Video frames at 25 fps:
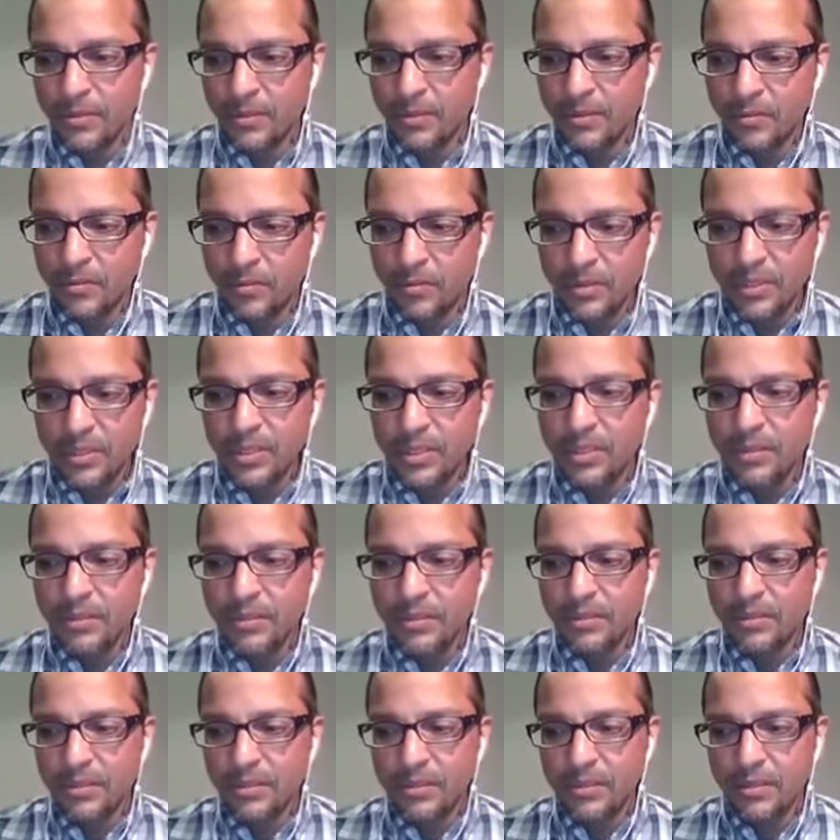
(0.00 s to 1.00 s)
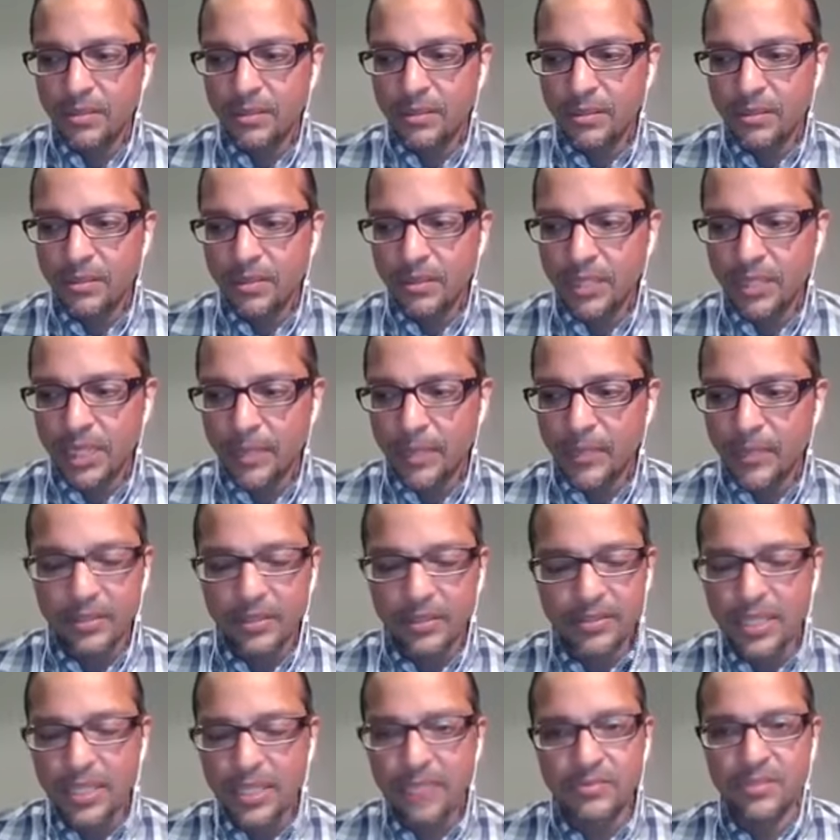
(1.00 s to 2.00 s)
really, I mean, the
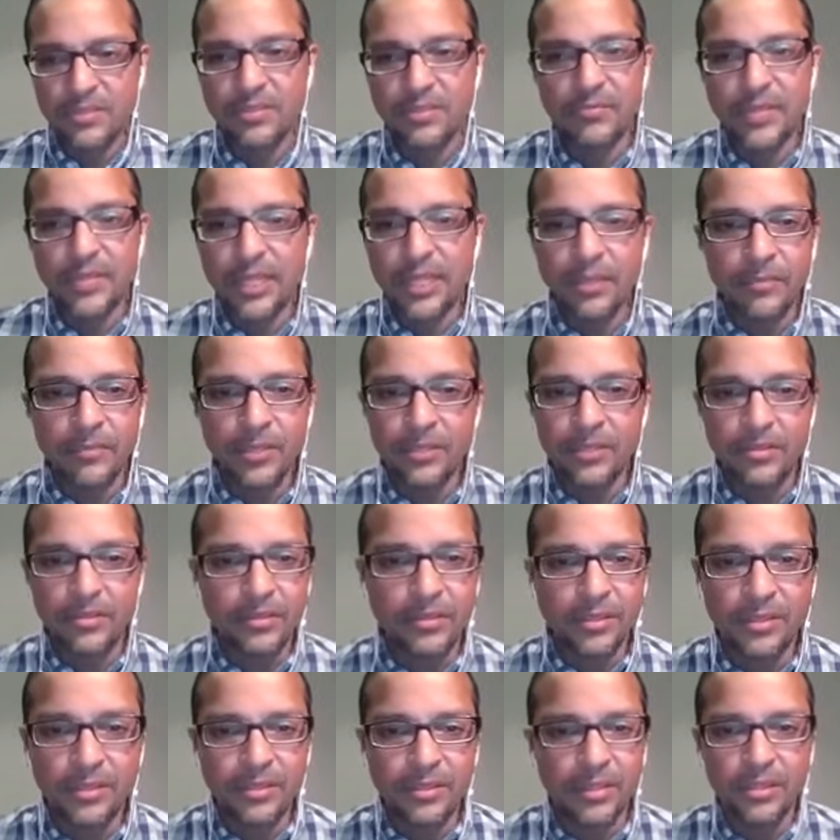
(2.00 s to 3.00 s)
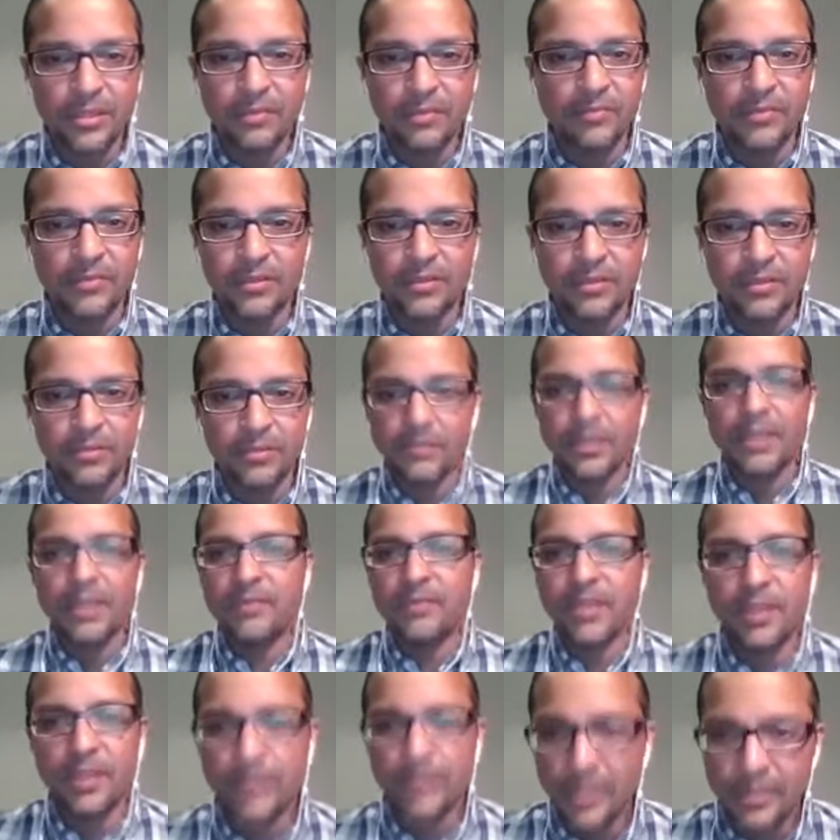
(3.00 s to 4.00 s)
safest environment you can think of to do live
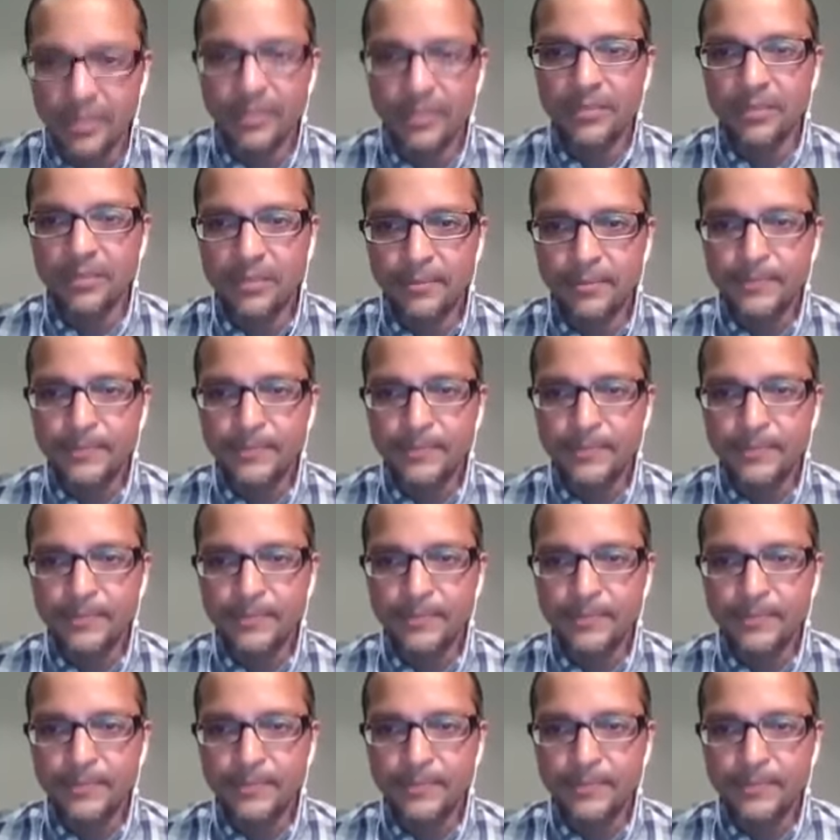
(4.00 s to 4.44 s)
comedy. So